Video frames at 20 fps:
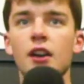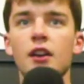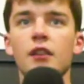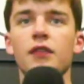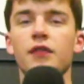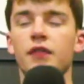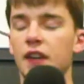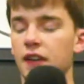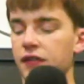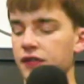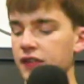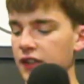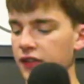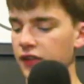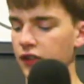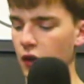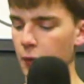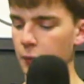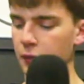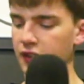
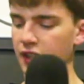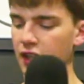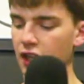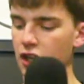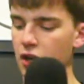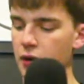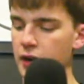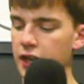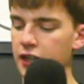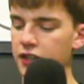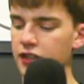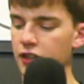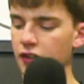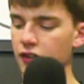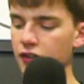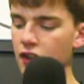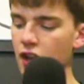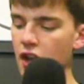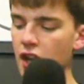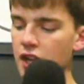54% Croatia,
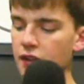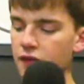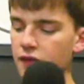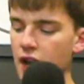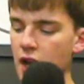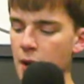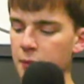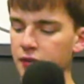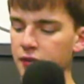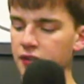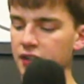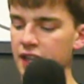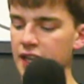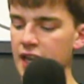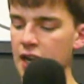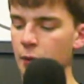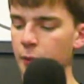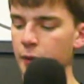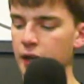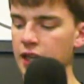35%
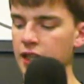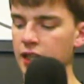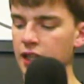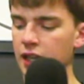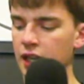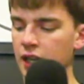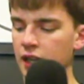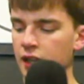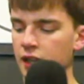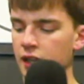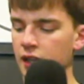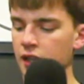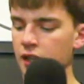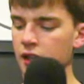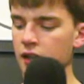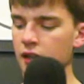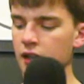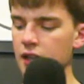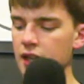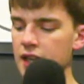Albania,
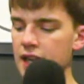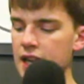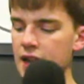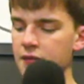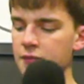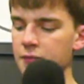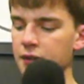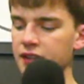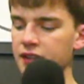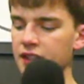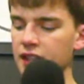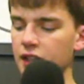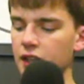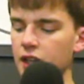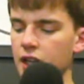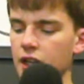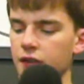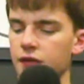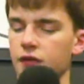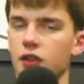11%
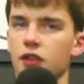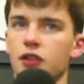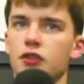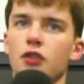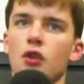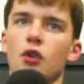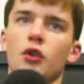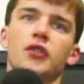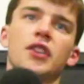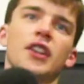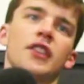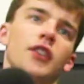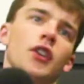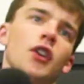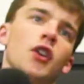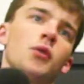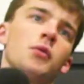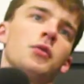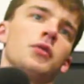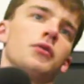going for a draw. Says it
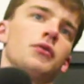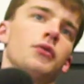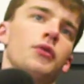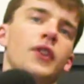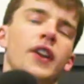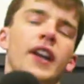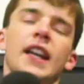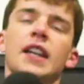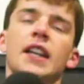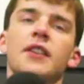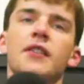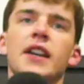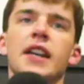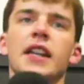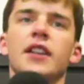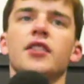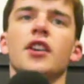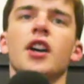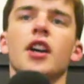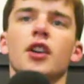all. Really,
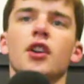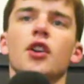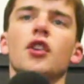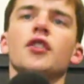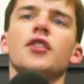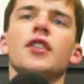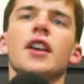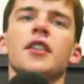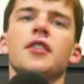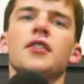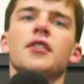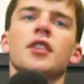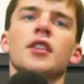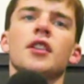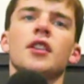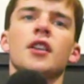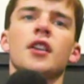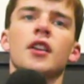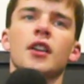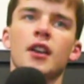really tight contest.
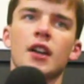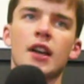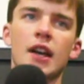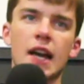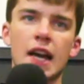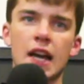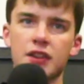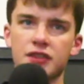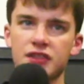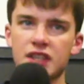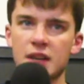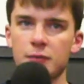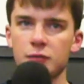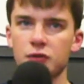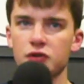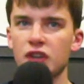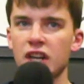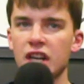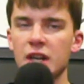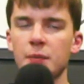As
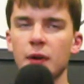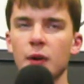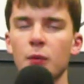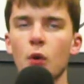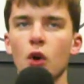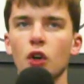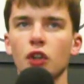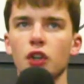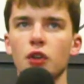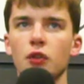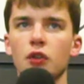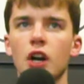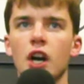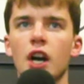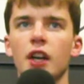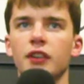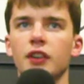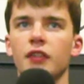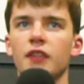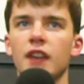demonstrated by what you
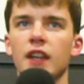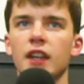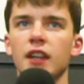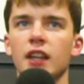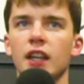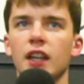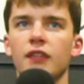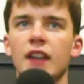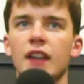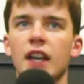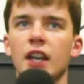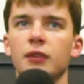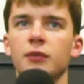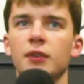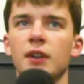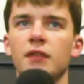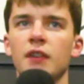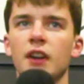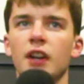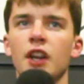guys are thinking, and thanks to
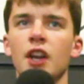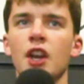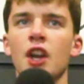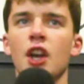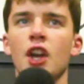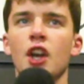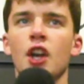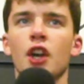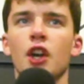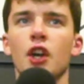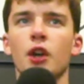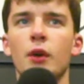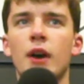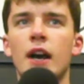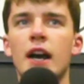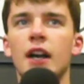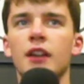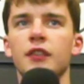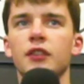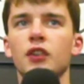everyone who
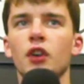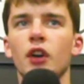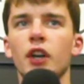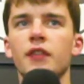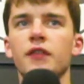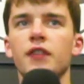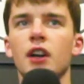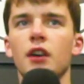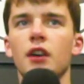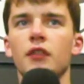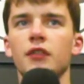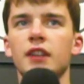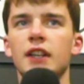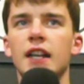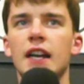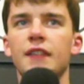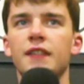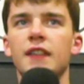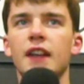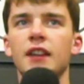has got involved and
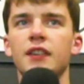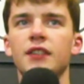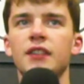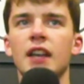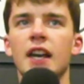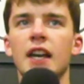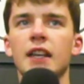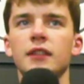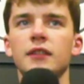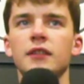had their say.